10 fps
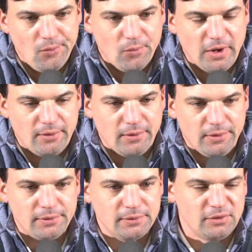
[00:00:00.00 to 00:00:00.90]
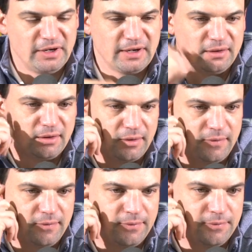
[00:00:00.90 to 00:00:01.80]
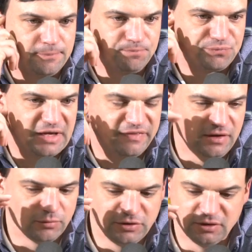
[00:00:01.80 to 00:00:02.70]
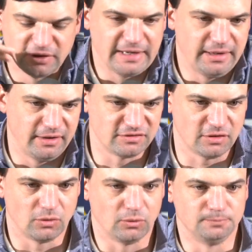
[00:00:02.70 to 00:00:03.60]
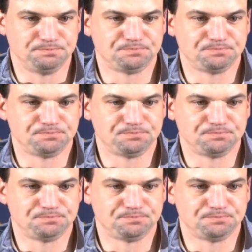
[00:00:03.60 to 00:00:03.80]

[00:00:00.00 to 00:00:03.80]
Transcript: Well, Greg, I think when you look at it as a whole,